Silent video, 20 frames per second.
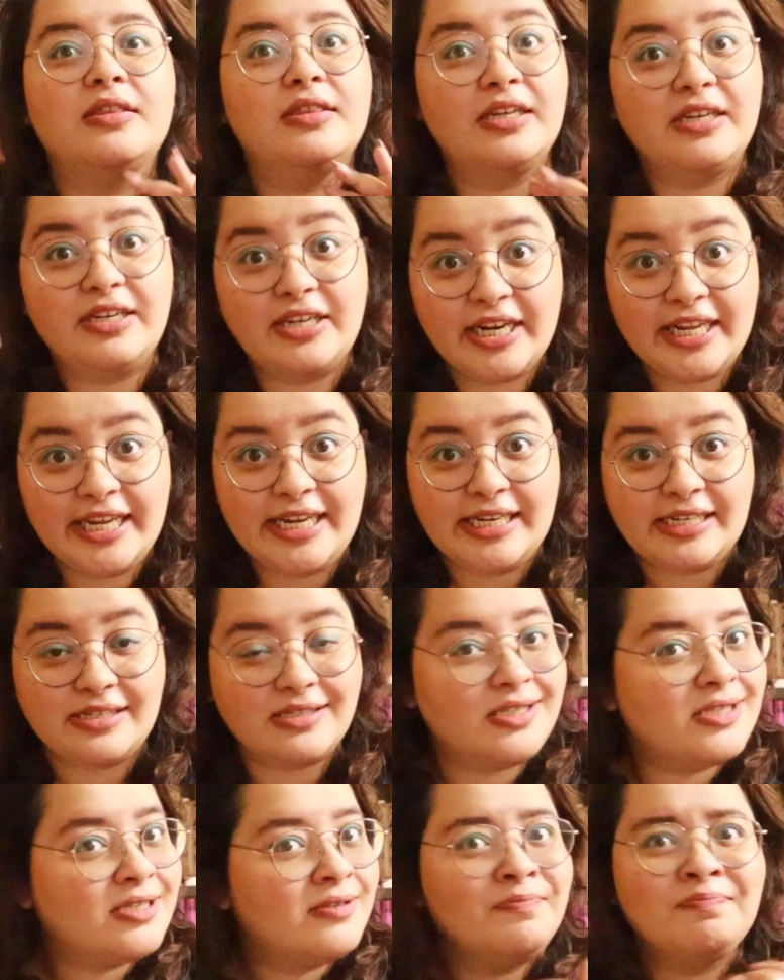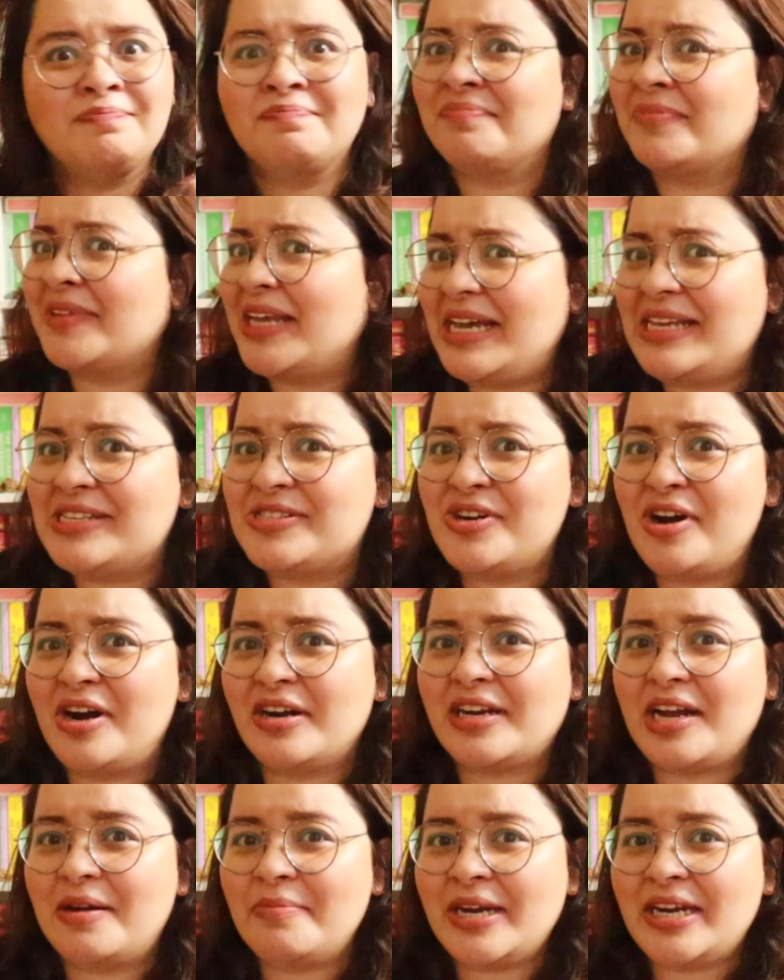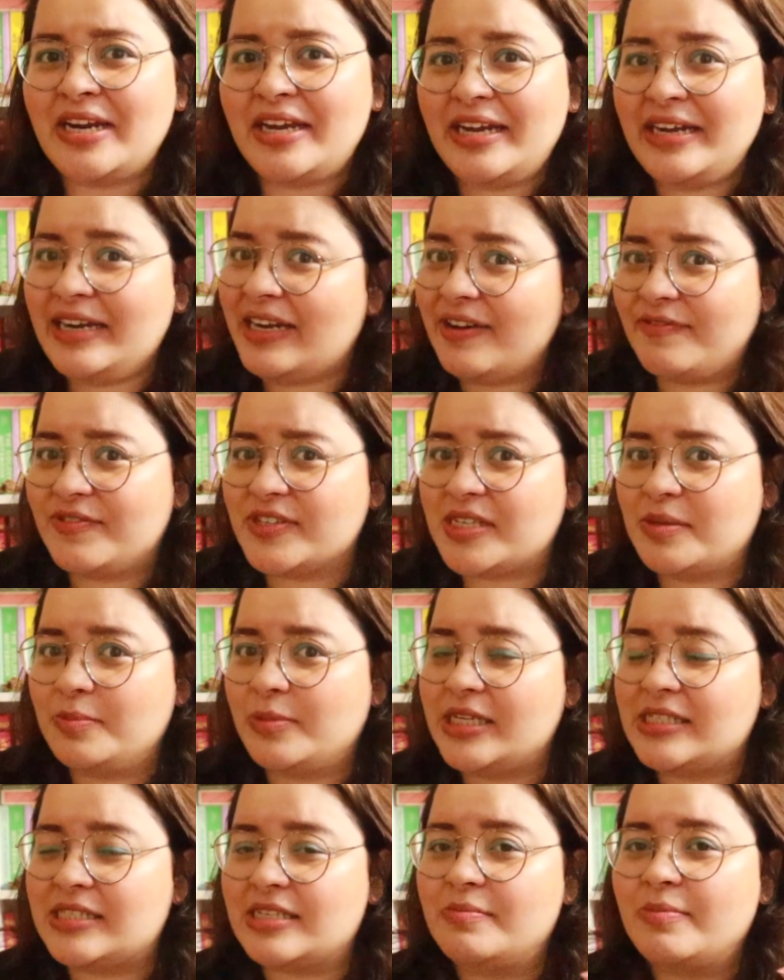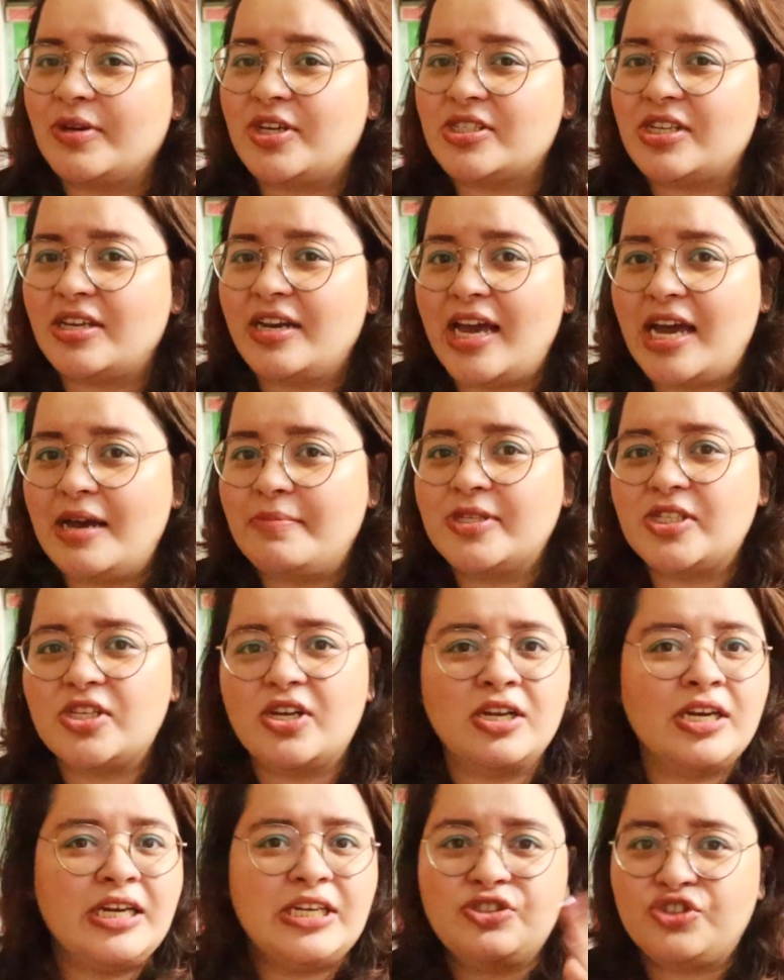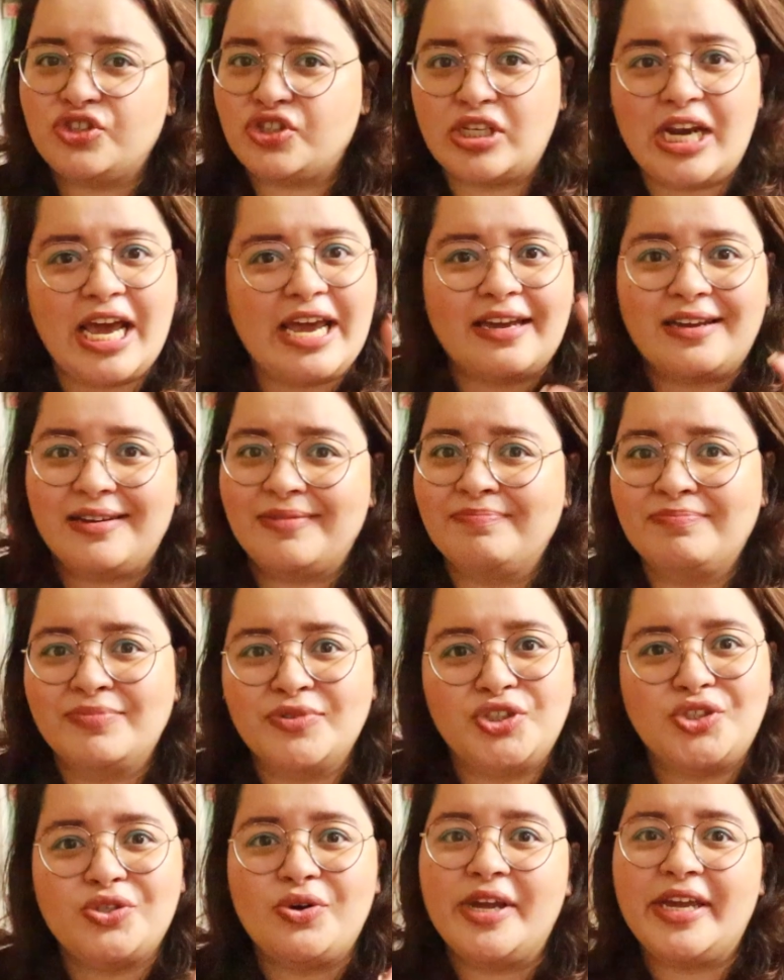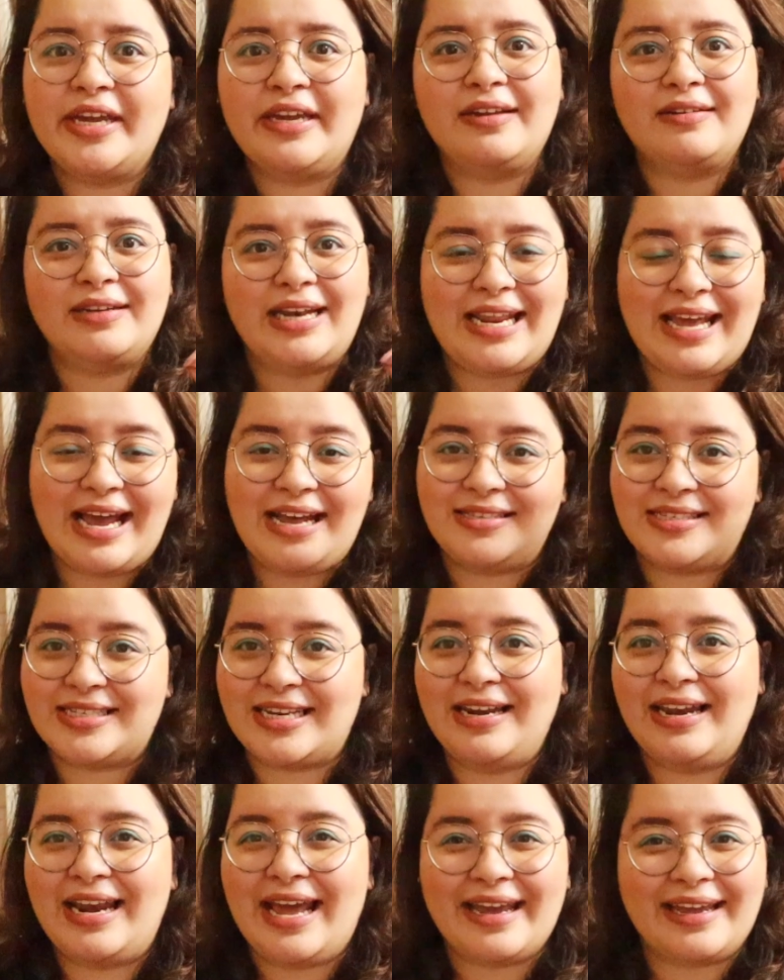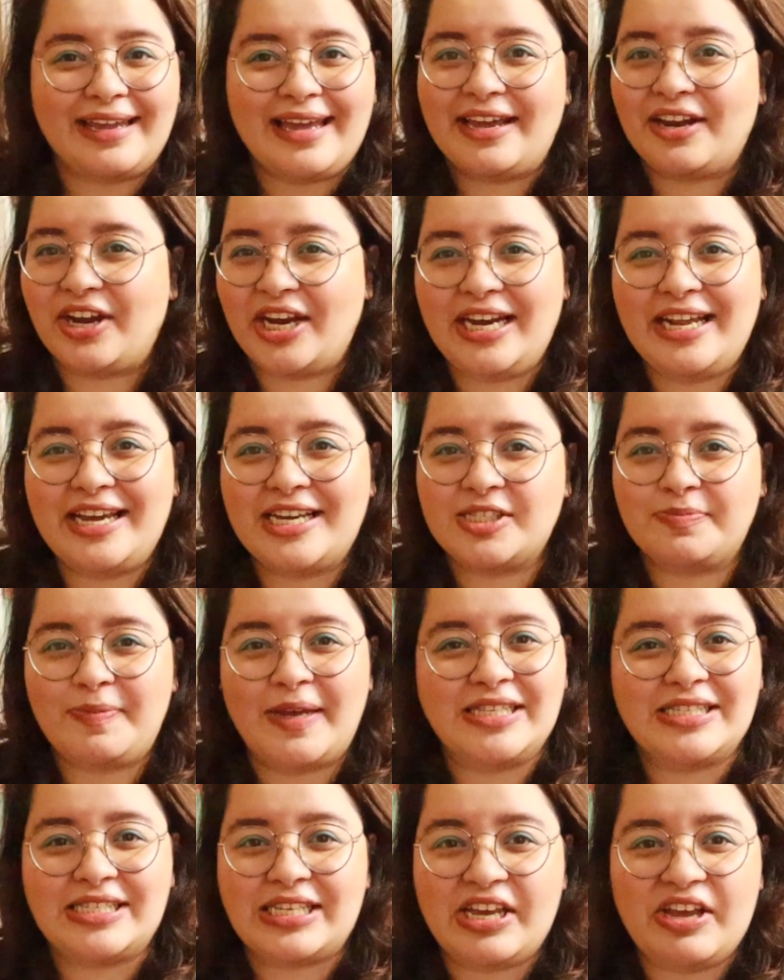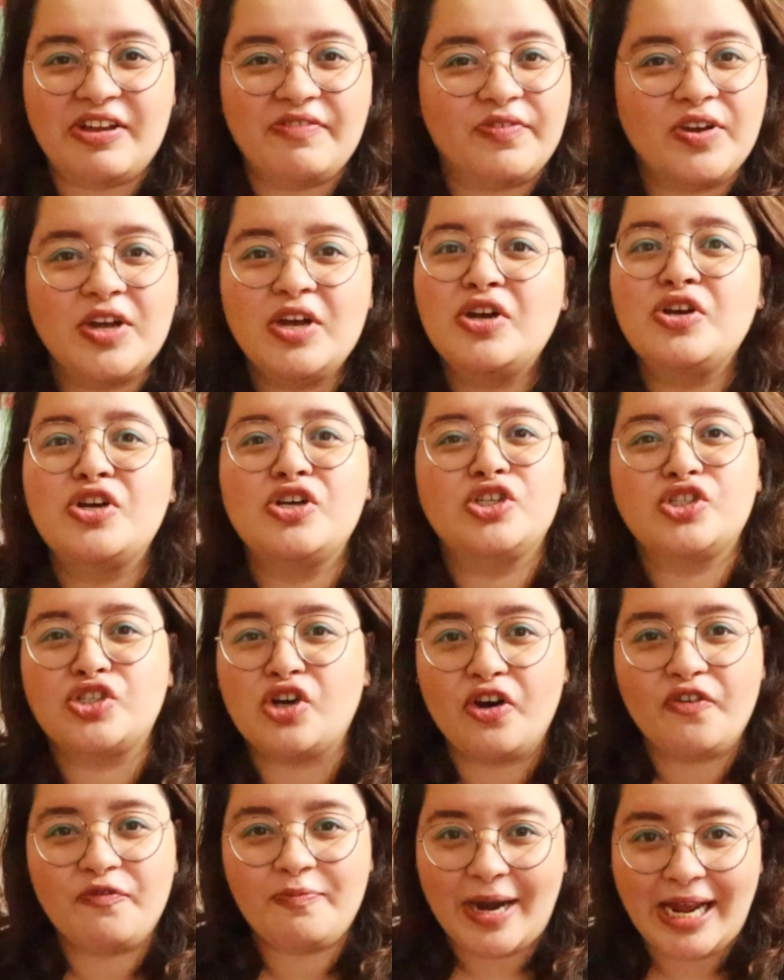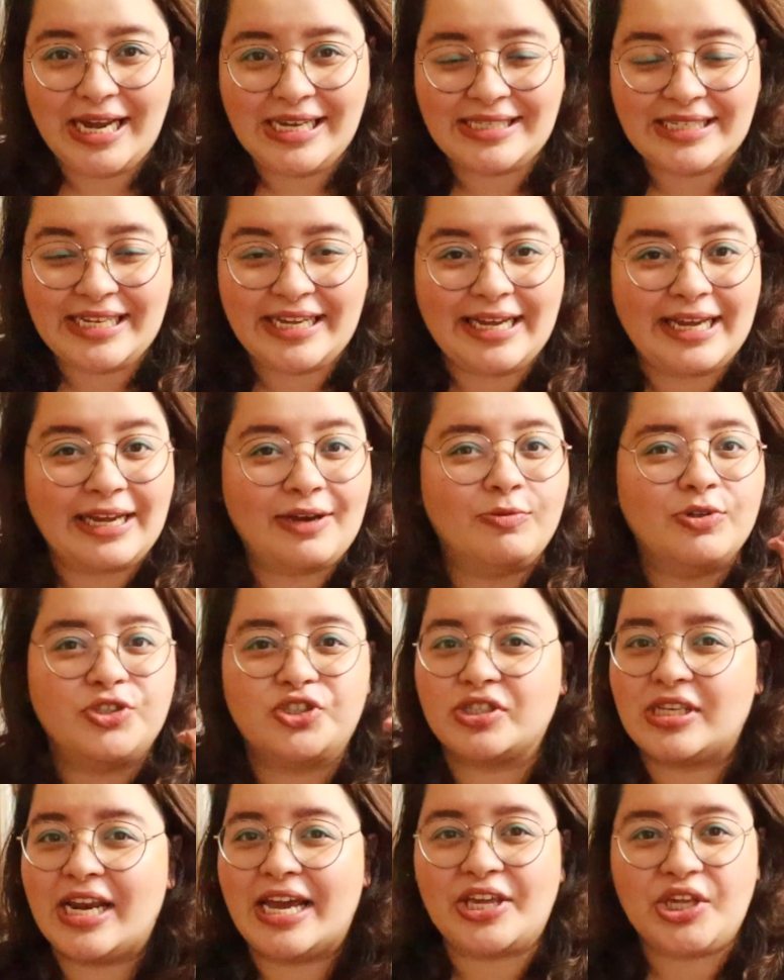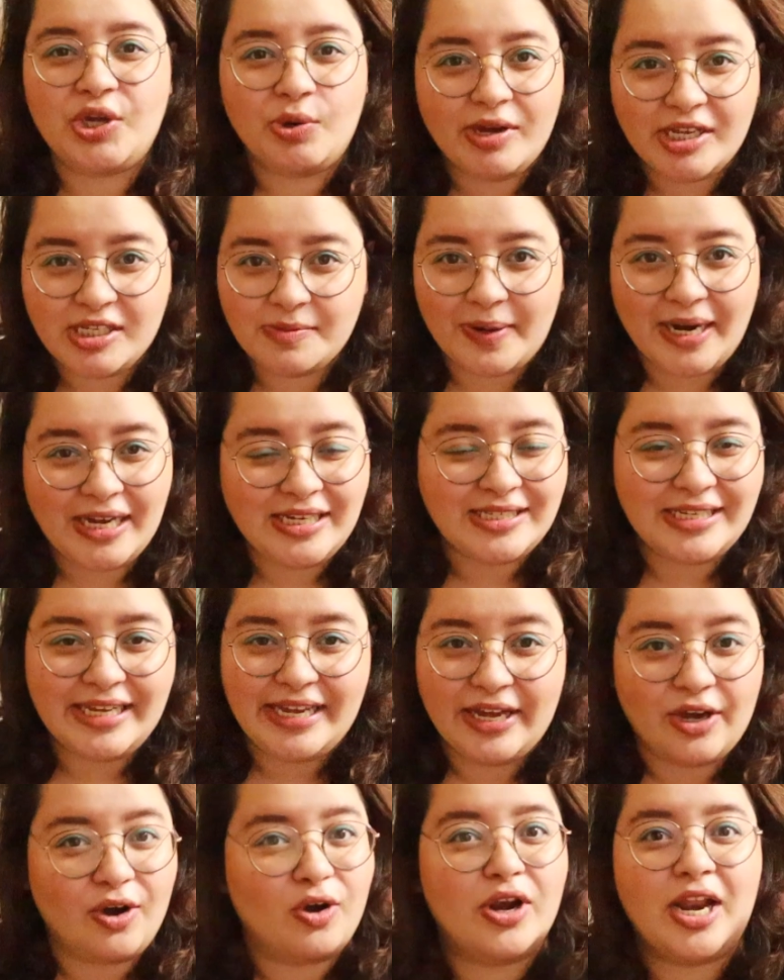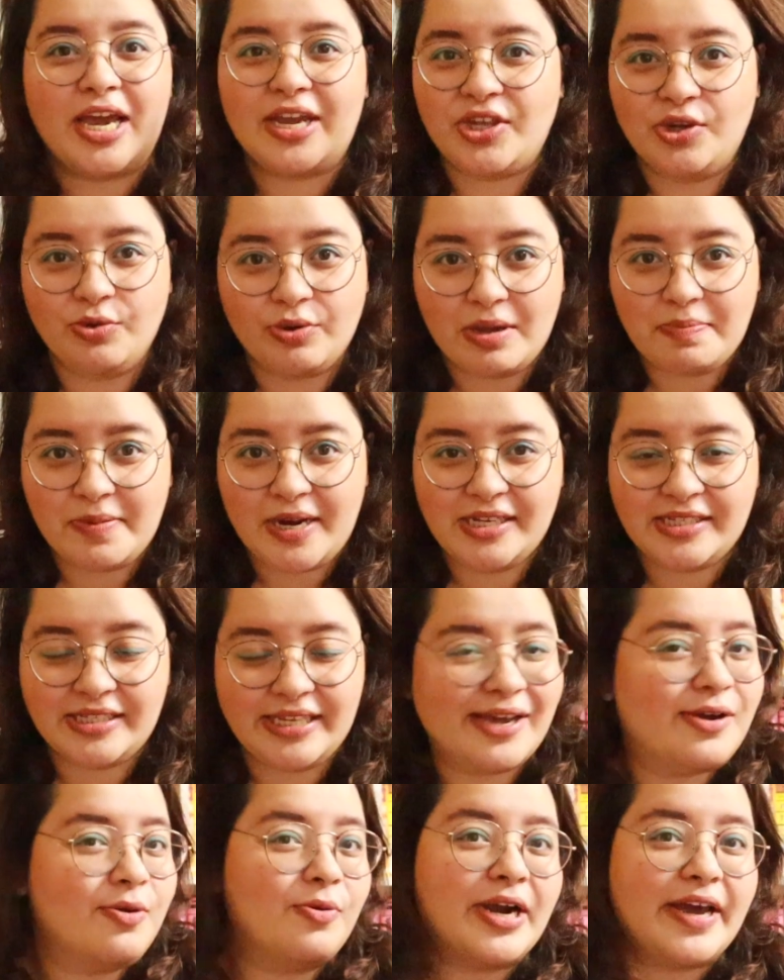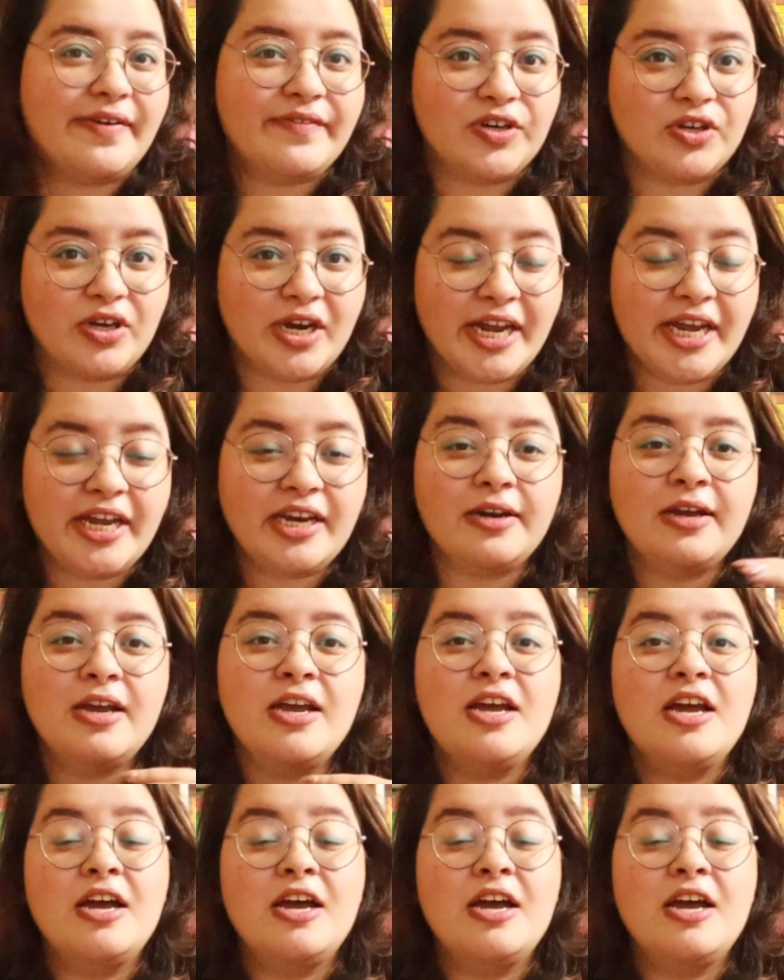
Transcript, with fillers: The Trees is not coming to India for some reason, because on Amazon it's just showing as still really expensive sort of pricing, which is US pricing or UK pricing or whatever, right?